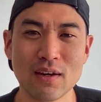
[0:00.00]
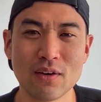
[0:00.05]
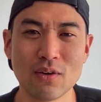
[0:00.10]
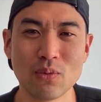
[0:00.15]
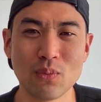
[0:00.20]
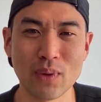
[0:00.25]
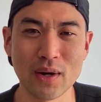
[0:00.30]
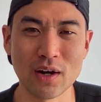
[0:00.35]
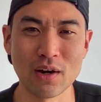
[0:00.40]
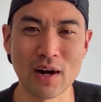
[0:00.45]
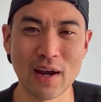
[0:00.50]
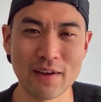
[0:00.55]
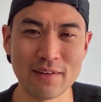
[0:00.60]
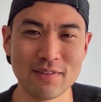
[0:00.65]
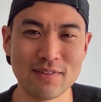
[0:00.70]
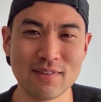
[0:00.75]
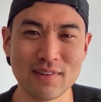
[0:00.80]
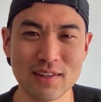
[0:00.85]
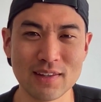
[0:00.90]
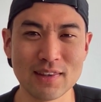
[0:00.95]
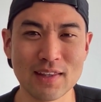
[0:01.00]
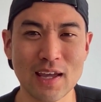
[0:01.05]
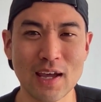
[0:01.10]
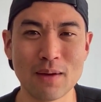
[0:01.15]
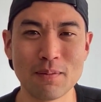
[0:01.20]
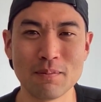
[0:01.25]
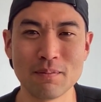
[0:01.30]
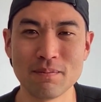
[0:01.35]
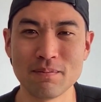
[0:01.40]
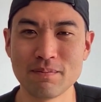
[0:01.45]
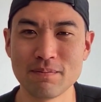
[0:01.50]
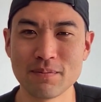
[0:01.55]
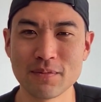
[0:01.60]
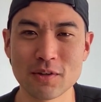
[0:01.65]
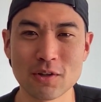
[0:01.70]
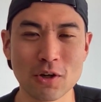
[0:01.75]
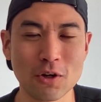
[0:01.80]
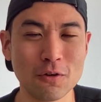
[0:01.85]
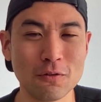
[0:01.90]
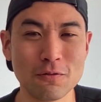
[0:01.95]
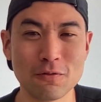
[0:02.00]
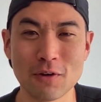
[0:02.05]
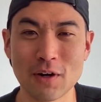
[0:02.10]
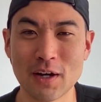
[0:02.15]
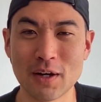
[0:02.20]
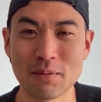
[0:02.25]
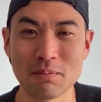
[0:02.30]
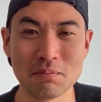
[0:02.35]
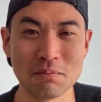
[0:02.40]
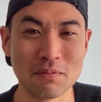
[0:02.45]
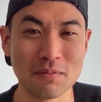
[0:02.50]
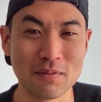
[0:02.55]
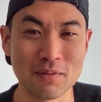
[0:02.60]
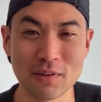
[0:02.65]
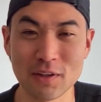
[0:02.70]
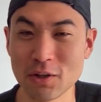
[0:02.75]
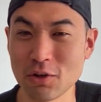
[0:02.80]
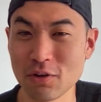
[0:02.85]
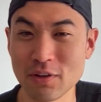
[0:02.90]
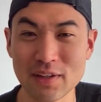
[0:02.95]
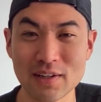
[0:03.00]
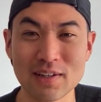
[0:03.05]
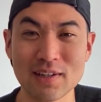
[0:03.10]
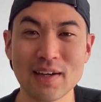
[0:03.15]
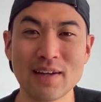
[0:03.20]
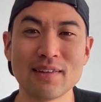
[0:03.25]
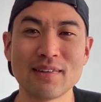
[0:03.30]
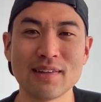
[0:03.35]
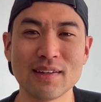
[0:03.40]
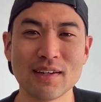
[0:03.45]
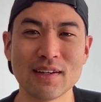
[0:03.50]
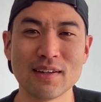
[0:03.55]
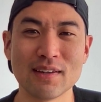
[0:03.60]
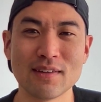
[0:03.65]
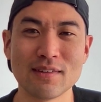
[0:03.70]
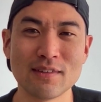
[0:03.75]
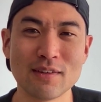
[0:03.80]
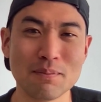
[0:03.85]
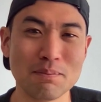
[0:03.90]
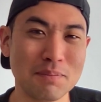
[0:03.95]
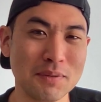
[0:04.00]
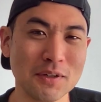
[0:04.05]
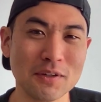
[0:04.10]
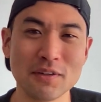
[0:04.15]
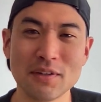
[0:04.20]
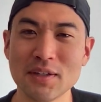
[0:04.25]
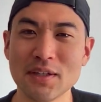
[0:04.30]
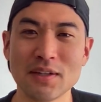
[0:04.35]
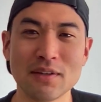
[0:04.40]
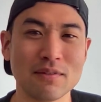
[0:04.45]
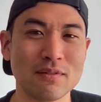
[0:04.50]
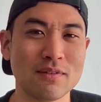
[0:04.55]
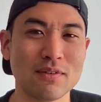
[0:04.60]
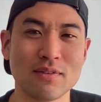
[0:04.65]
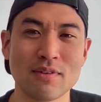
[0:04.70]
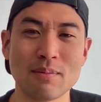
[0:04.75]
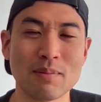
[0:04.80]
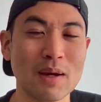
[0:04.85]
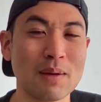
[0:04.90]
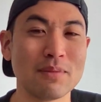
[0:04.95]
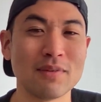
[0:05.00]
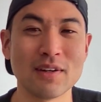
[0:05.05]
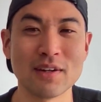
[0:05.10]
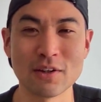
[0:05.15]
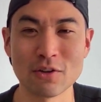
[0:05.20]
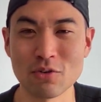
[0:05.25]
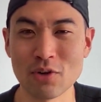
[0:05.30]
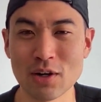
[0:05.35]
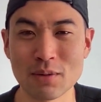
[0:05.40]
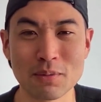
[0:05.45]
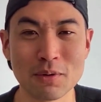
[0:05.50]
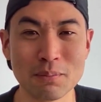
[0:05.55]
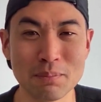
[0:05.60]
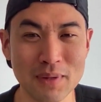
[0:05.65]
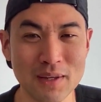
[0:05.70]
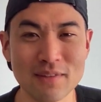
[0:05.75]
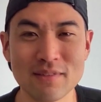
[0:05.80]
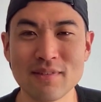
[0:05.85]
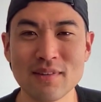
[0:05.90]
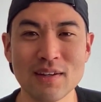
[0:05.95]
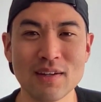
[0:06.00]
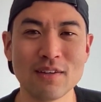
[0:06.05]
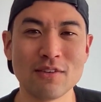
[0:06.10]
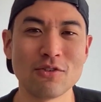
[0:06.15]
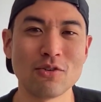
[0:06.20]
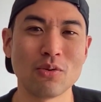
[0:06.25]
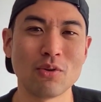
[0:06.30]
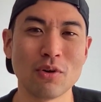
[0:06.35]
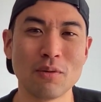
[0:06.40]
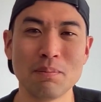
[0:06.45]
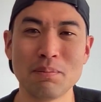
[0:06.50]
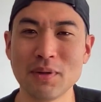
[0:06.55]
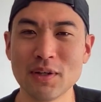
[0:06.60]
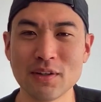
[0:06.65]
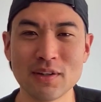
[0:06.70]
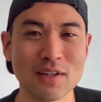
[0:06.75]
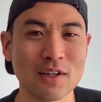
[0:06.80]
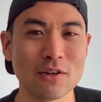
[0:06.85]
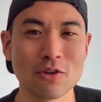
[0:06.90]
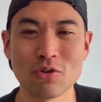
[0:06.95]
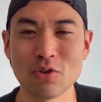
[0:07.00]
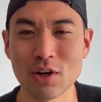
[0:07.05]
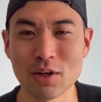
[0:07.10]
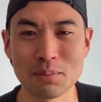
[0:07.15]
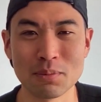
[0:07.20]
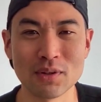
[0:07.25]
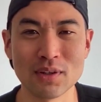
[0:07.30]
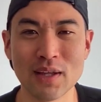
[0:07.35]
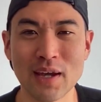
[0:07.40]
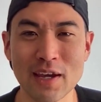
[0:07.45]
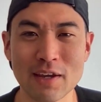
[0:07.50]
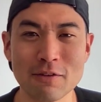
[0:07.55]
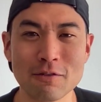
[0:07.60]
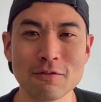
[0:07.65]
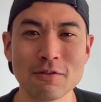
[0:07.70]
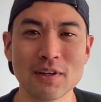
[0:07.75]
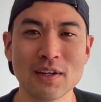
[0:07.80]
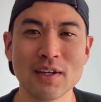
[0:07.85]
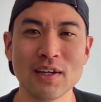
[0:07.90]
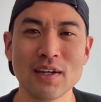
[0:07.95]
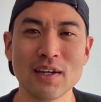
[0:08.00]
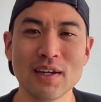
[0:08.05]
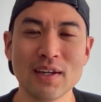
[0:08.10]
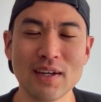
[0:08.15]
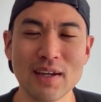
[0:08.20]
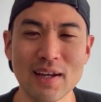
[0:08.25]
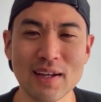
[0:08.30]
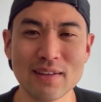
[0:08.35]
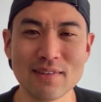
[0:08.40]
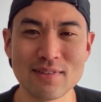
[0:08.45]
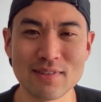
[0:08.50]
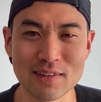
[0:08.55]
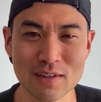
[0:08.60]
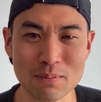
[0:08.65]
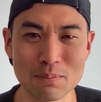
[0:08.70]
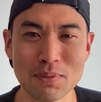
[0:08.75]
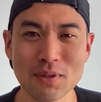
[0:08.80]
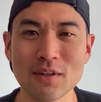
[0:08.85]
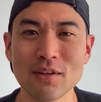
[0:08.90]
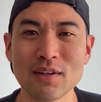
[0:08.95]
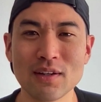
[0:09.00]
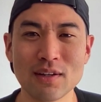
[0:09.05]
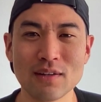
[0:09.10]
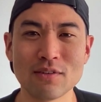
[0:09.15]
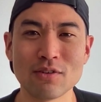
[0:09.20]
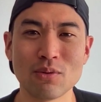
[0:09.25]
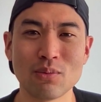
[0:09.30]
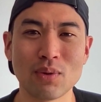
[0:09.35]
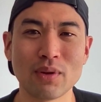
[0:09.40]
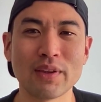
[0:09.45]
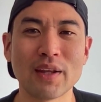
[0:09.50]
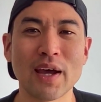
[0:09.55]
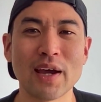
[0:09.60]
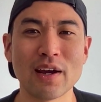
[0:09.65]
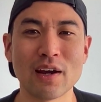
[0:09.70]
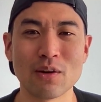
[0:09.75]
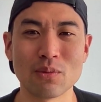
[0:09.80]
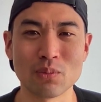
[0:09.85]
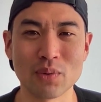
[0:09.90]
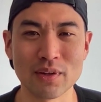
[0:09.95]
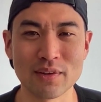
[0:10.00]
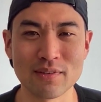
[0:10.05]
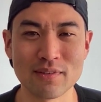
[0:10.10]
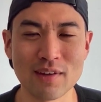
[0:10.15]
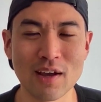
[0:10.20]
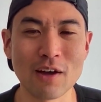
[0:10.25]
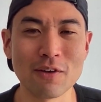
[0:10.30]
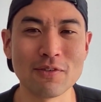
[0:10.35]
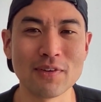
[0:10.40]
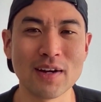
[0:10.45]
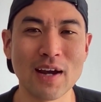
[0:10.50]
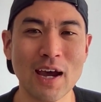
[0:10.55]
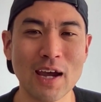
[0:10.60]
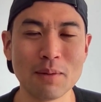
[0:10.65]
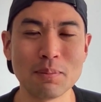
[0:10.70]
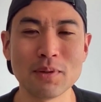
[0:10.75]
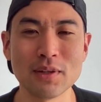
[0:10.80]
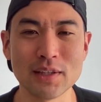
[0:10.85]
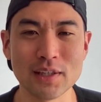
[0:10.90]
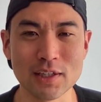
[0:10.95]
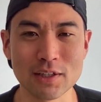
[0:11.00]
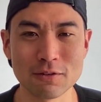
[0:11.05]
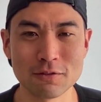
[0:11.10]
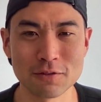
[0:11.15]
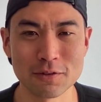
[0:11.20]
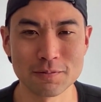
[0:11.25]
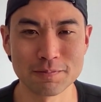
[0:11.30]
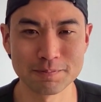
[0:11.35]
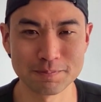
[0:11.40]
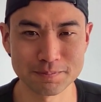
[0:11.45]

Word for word: where I've seen them go from literally nothing to building sometimes an incredible business or building an incredible life. It's the ability to rely on oneself. And I believe